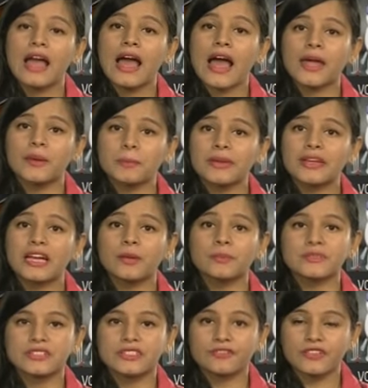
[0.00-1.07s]
and
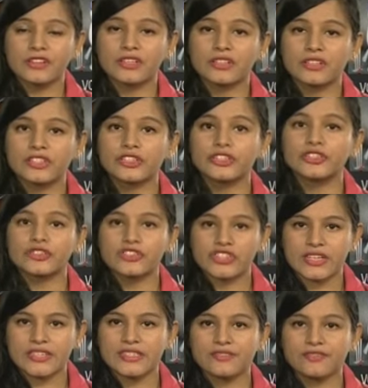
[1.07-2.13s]
becomes difficult to
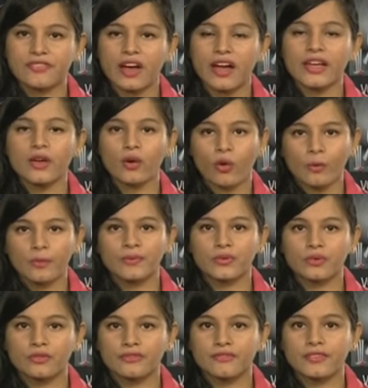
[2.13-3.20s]
justify or
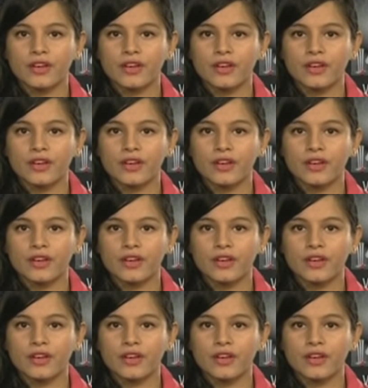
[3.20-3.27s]
prove.